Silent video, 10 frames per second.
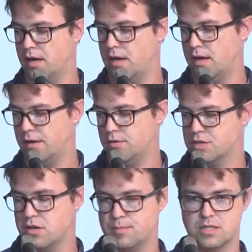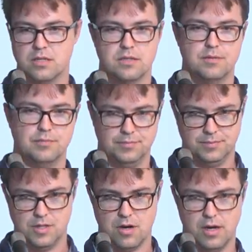Uh, autonomous system
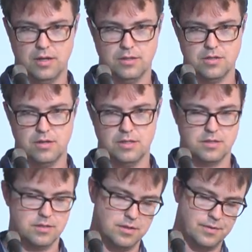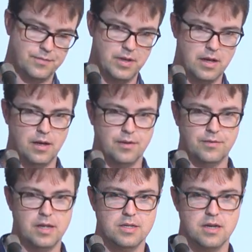sorry. So it's uh,
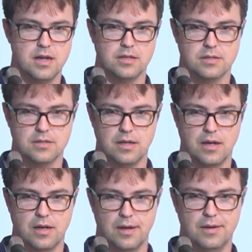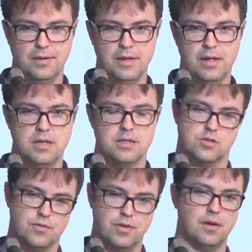internet, uh,
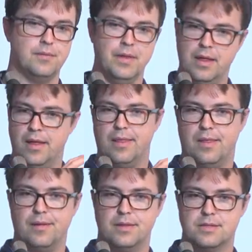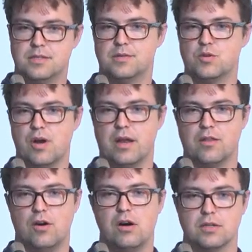sort of the, the, the, systems right at
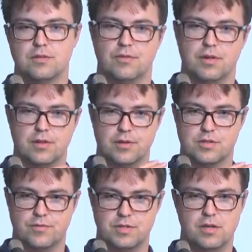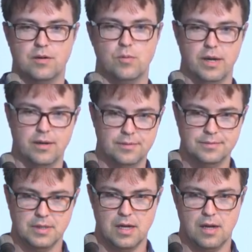the heart of the, the sort of tier one
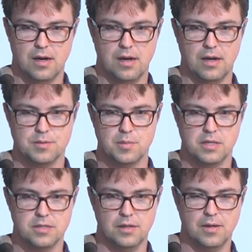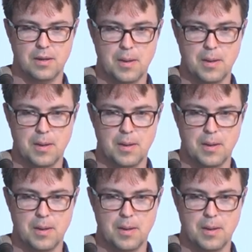uh, ISPs. And you say